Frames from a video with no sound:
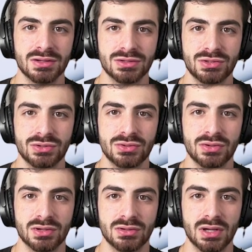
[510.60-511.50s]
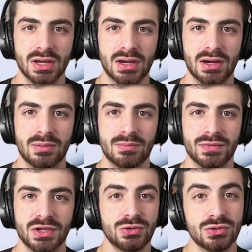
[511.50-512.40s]
to um,
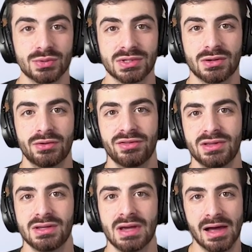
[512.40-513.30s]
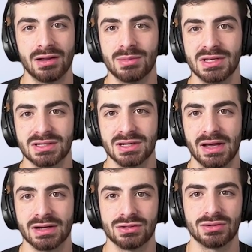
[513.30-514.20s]
use what's called the element
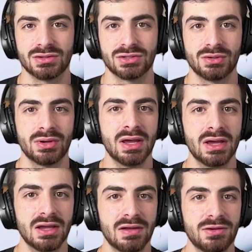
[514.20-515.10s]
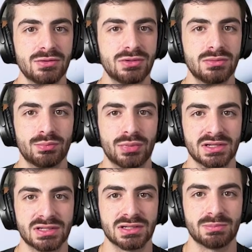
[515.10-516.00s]
selector. So if you
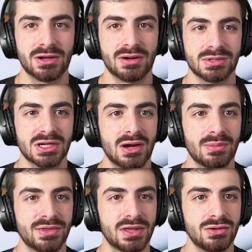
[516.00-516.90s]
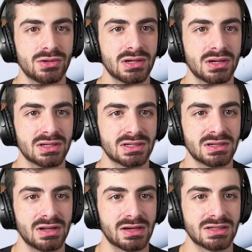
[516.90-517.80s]
press this button up top, then you can
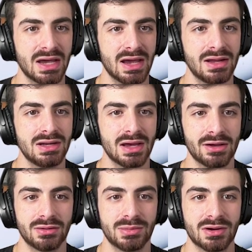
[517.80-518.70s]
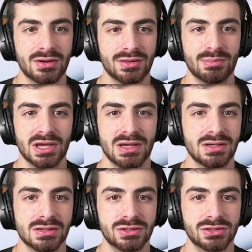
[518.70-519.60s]
select any element on the
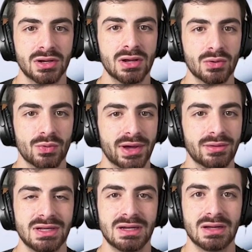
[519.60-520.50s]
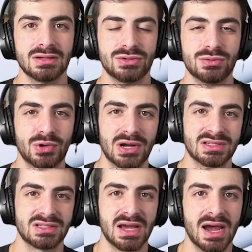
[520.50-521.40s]
page without needing to
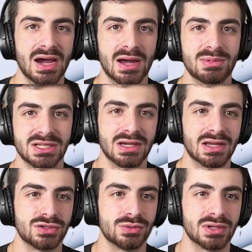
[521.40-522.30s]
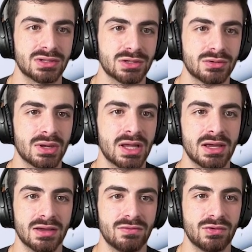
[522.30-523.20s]
press tab to get to it. So
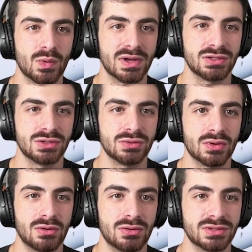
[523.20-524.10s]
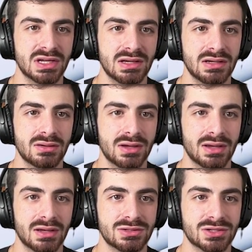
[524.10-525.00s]
if we went to all day
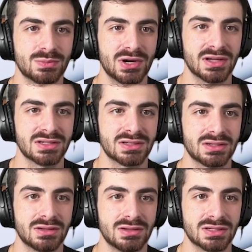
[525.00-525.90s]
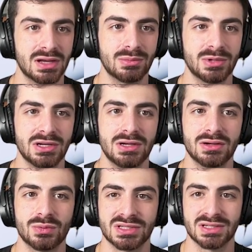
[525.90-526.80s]
and just pressed this element
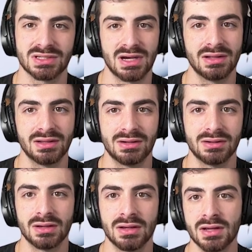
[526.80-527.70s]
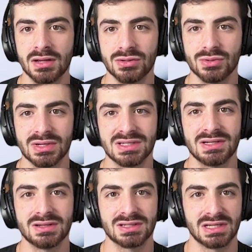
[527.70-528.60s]
here once it's highlighted, you can
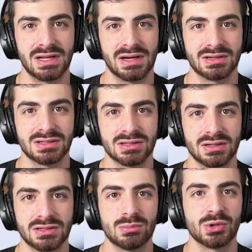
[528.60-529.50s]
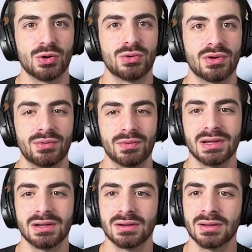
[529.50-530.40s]
see it selects some code on the
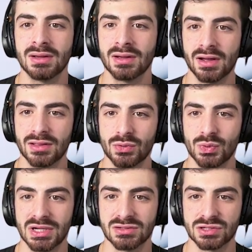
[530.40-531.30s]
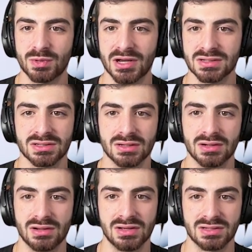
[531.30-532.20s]
right, and then we can just press
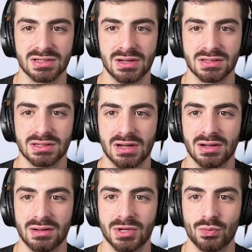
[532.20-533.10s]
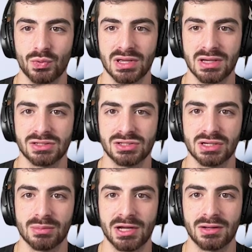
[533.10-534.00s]
click selected element with
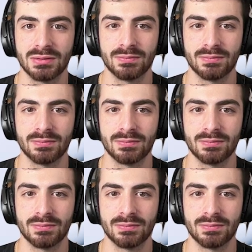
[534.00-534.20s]
HTML.